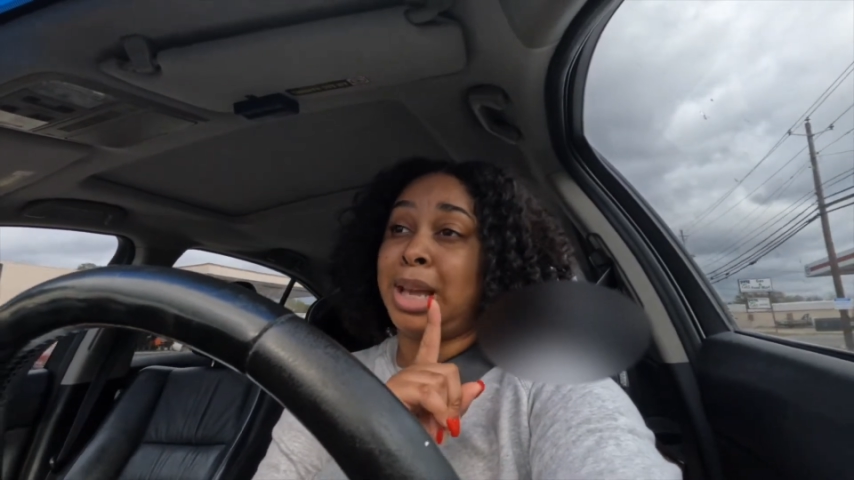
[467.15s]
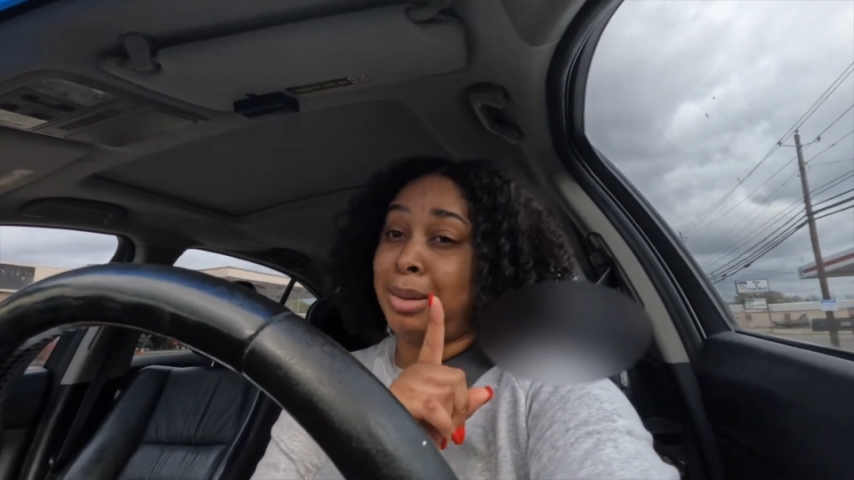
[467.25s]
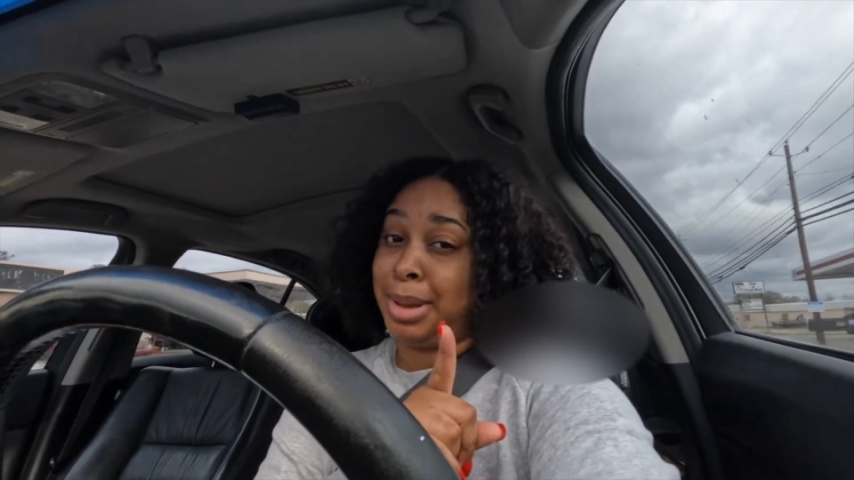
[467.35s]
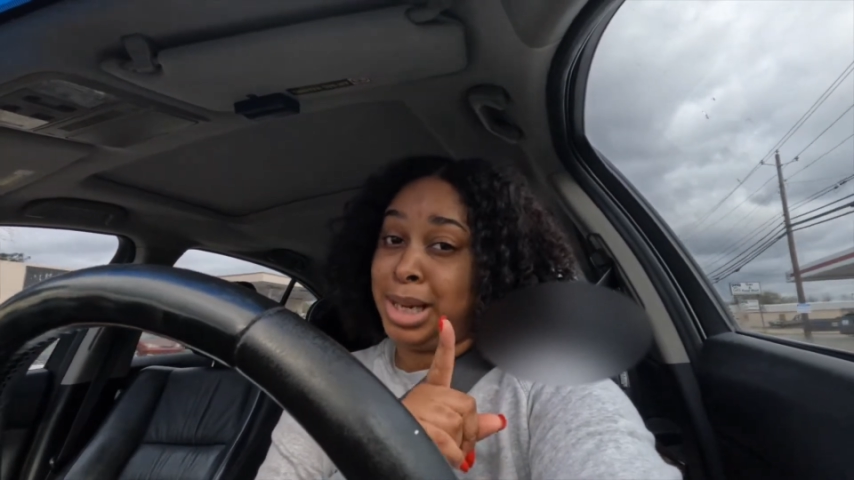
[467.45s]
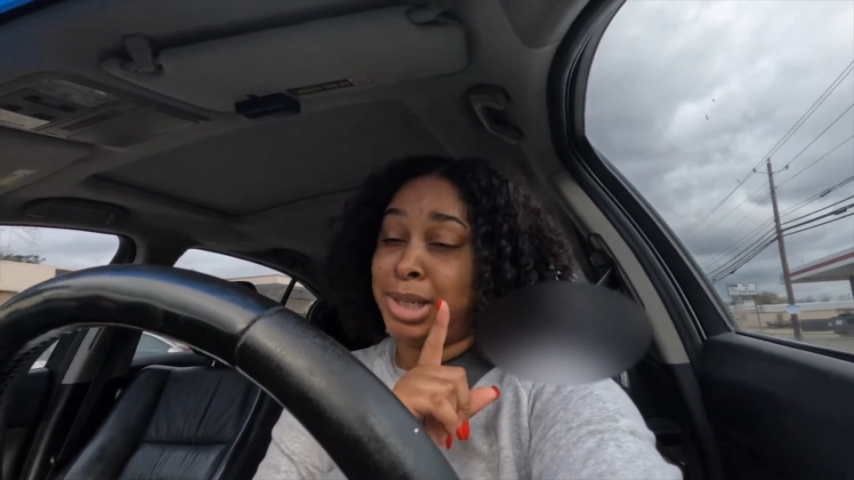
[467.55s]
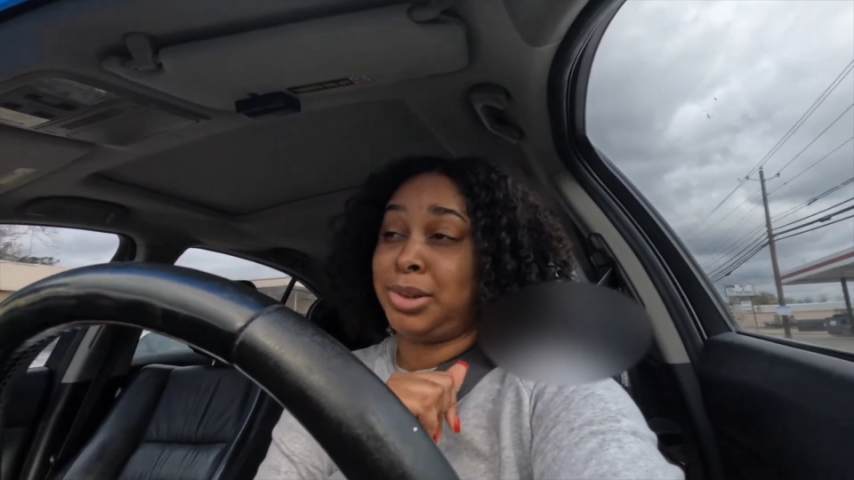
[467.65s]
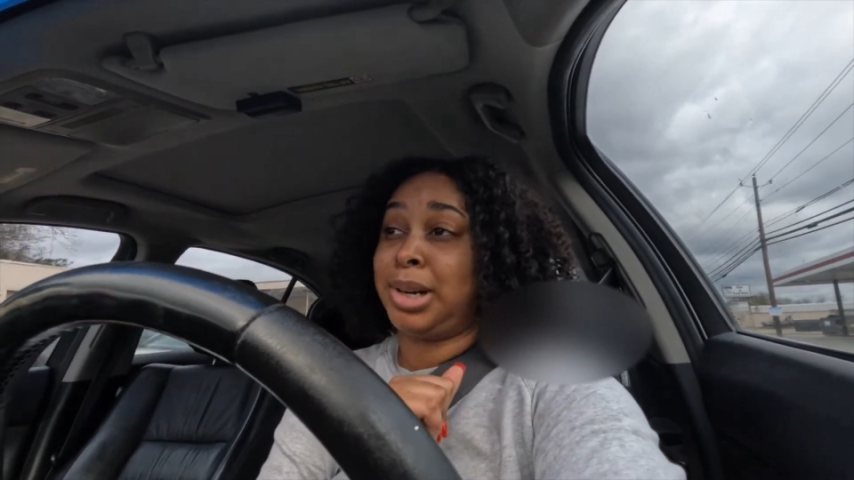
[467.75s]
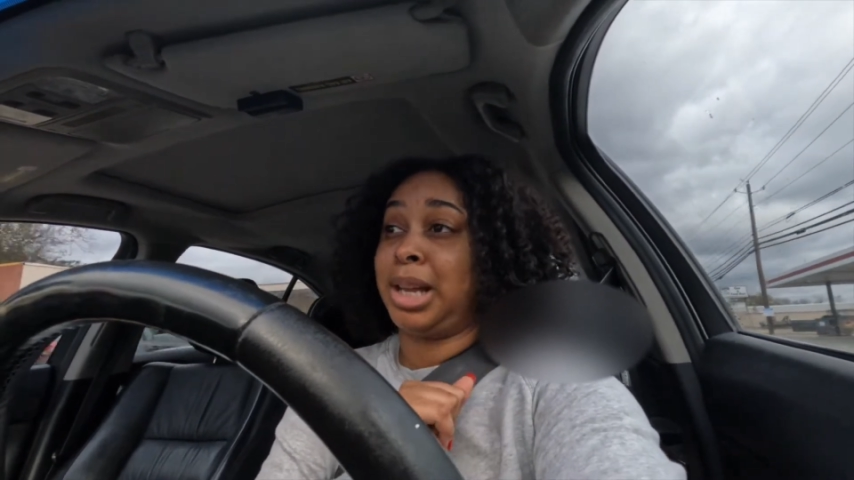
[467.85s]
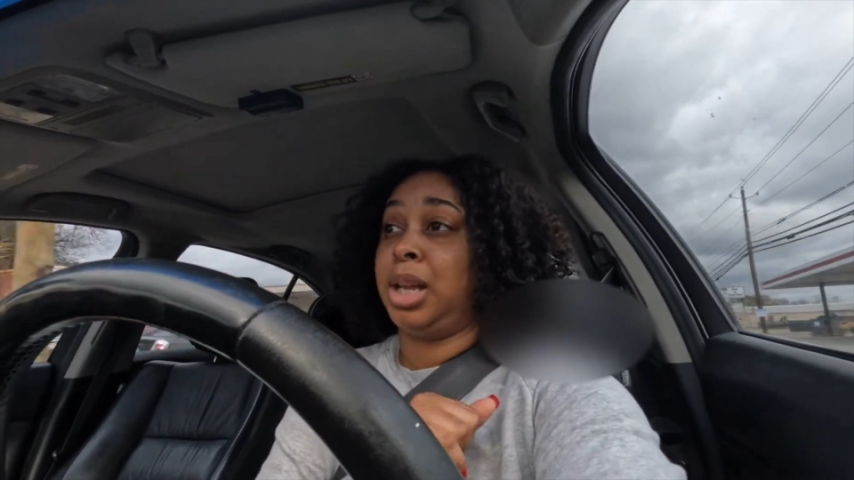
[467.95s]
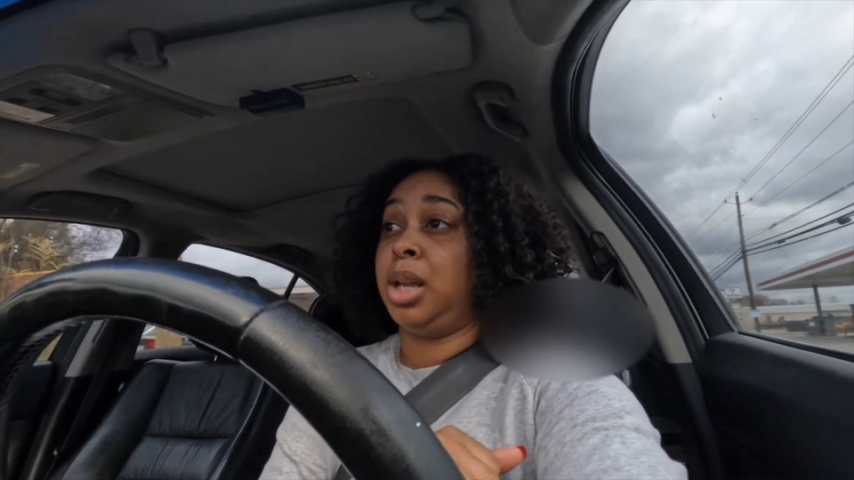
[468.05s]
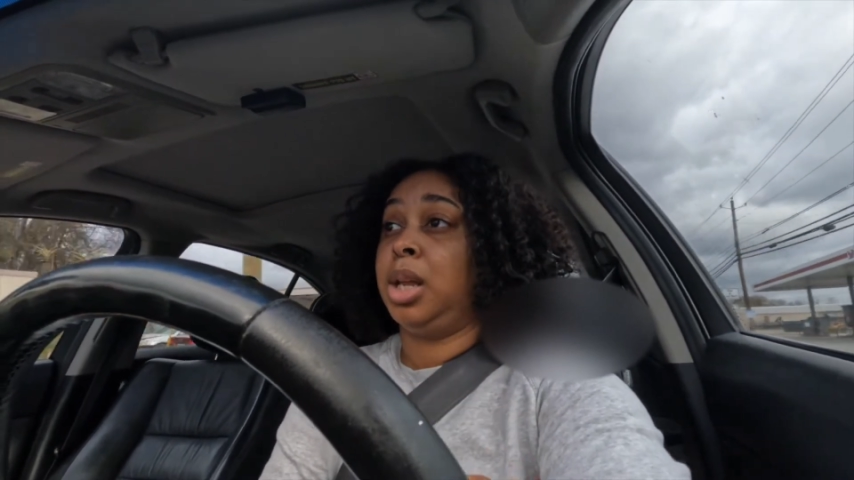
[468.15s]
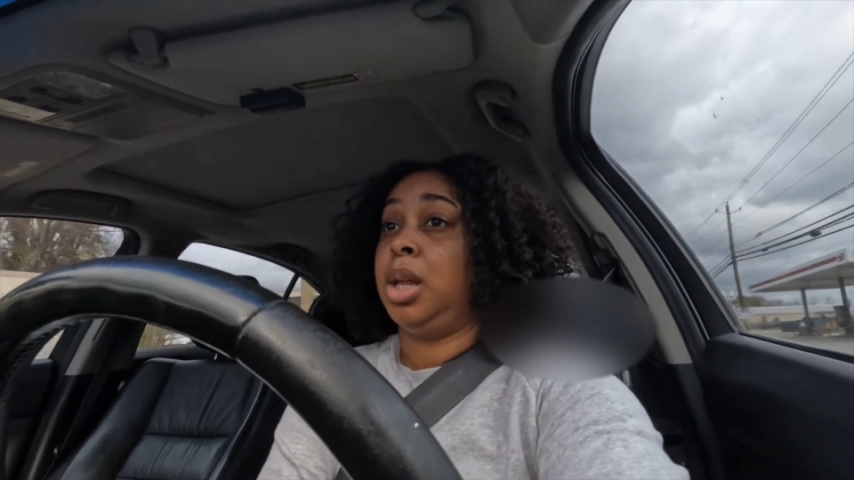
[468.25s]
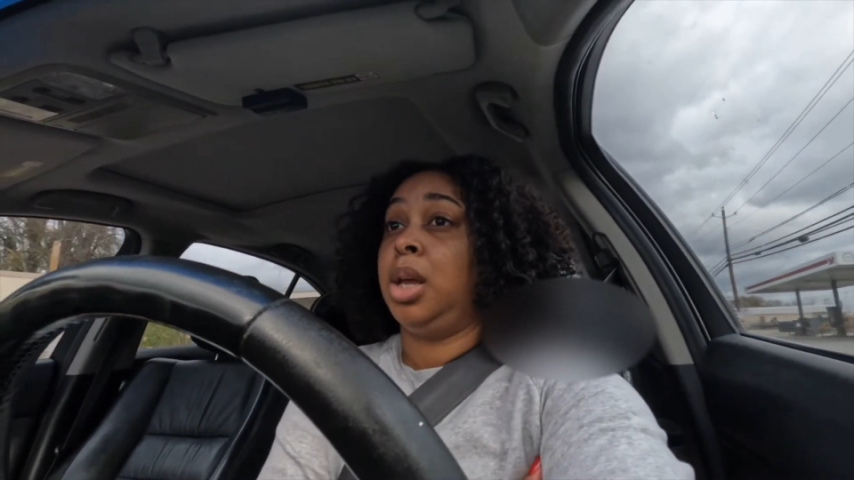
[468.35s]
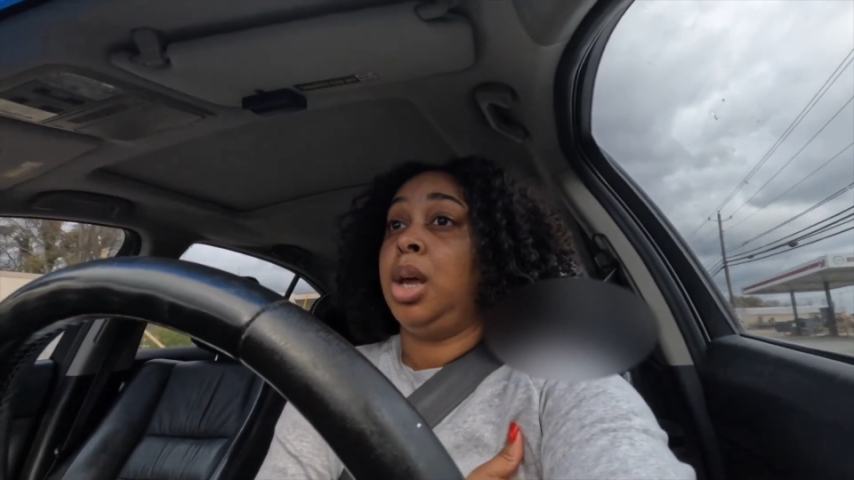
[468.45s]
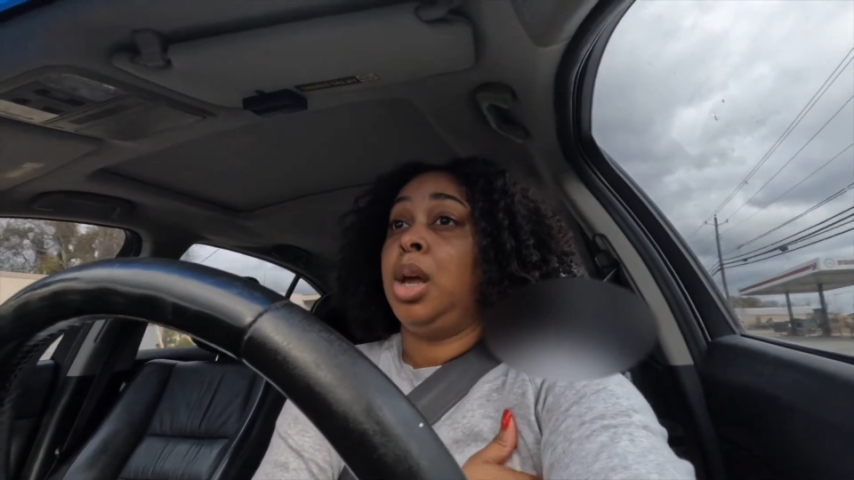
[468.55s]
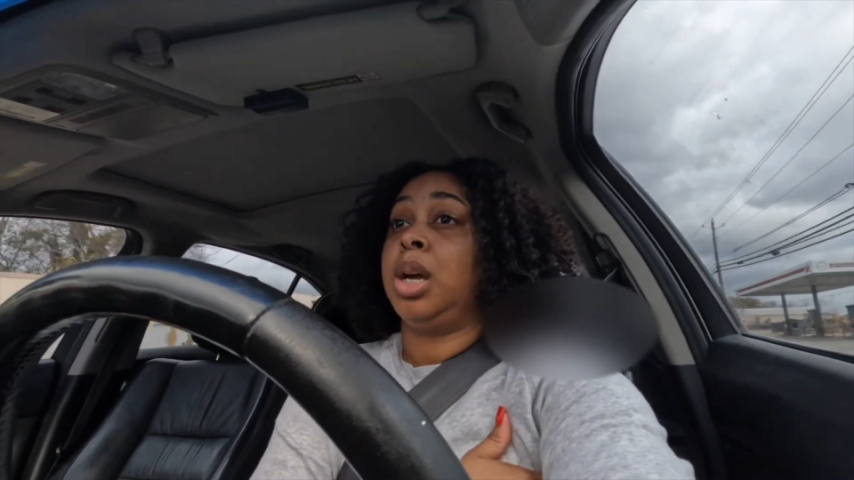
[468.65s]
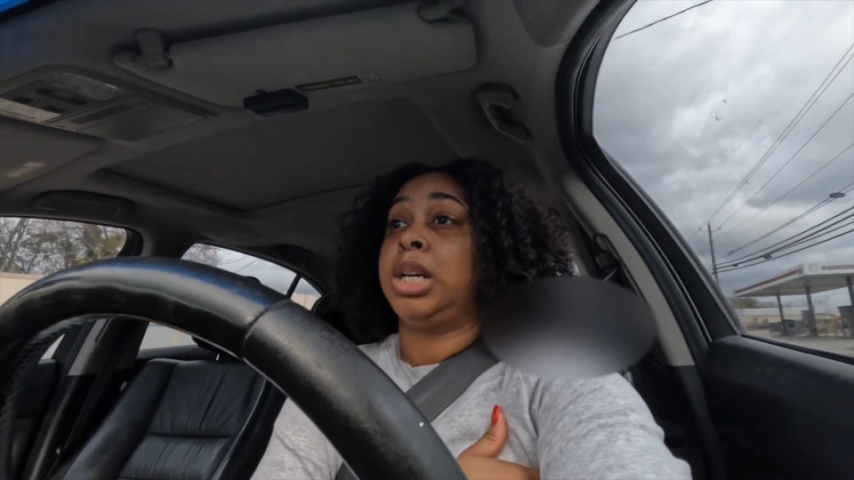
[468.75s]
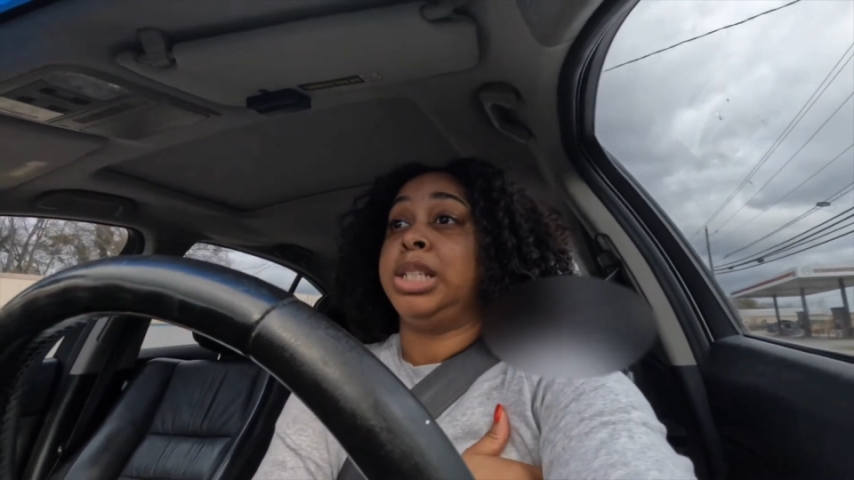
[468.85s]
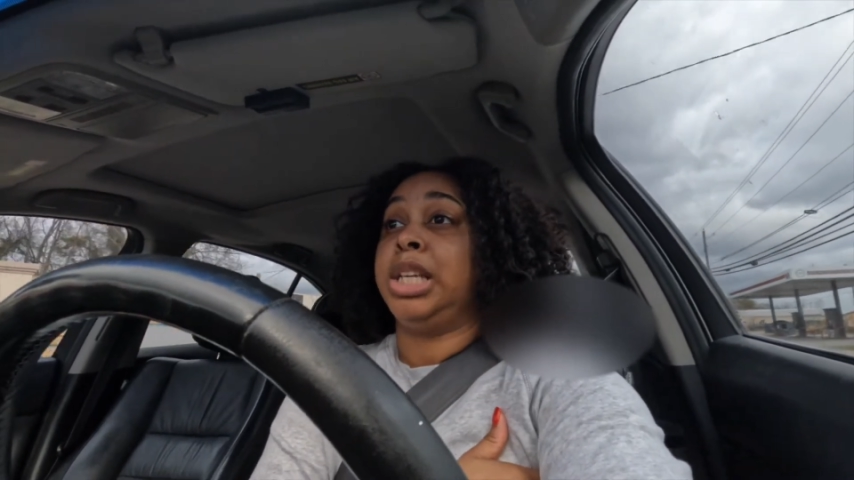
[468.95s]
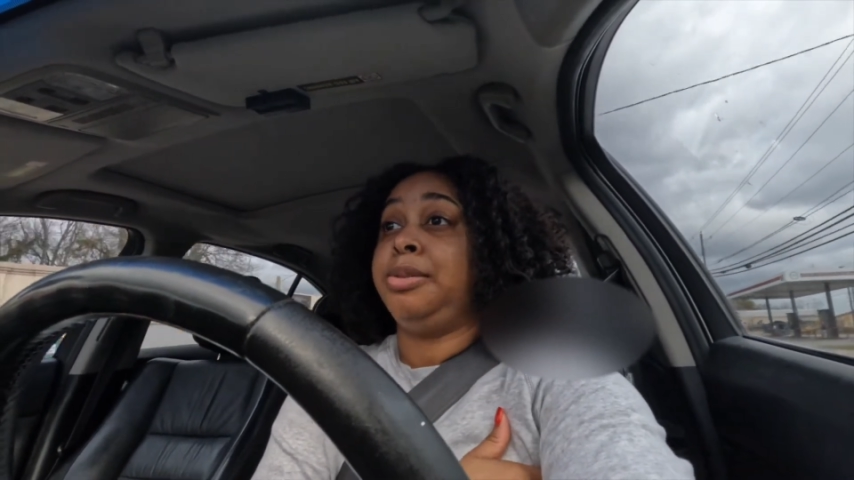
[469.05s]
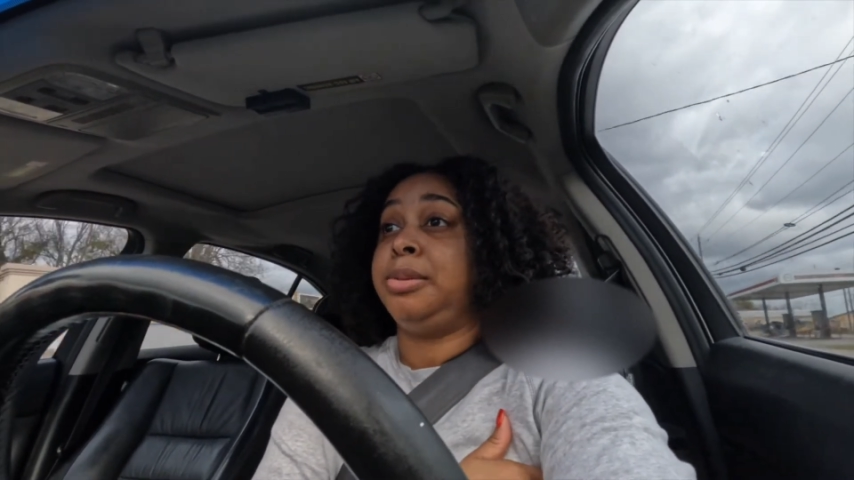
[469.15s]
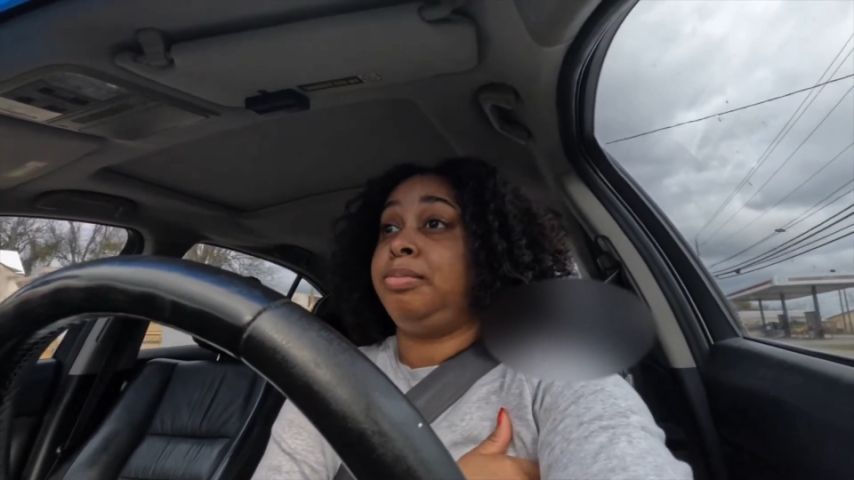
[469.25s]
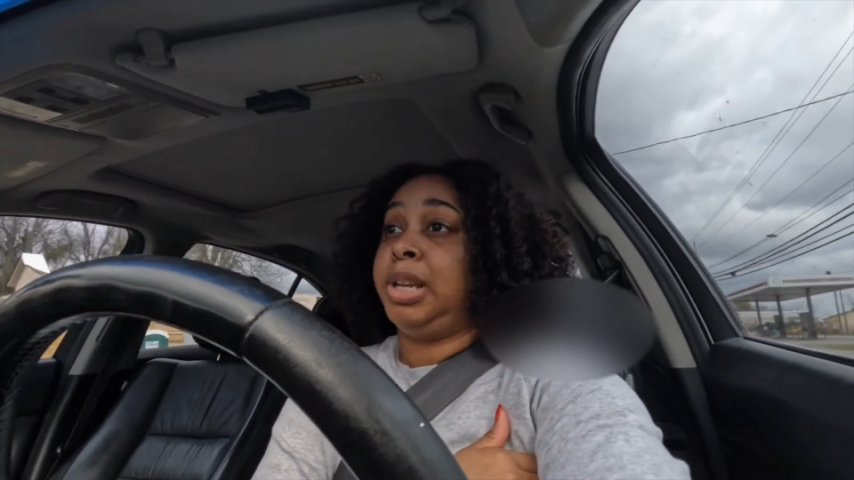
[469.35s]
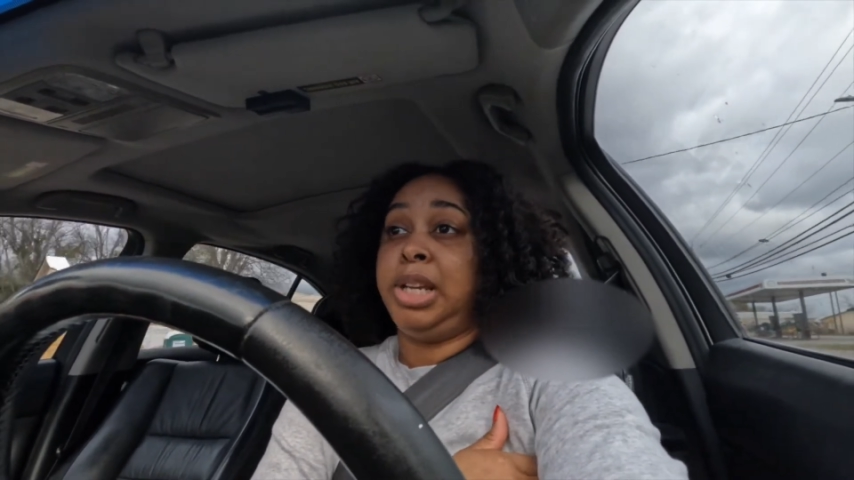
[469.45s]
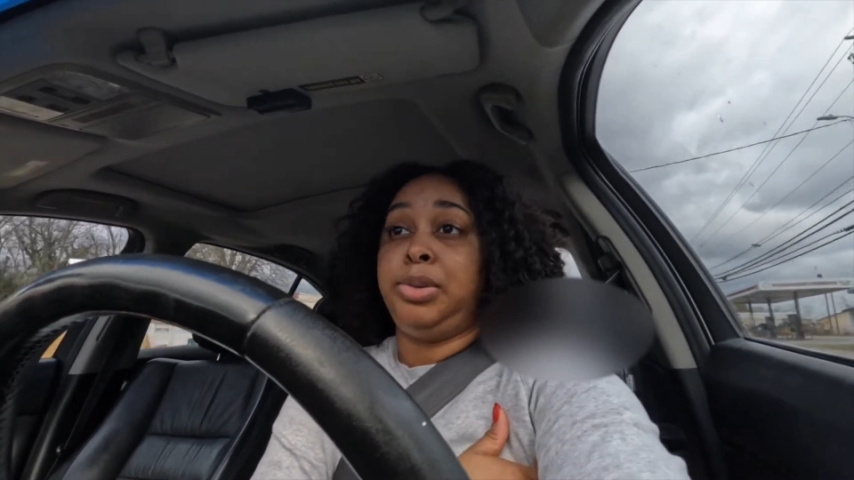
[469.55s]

I made sure that Cause he he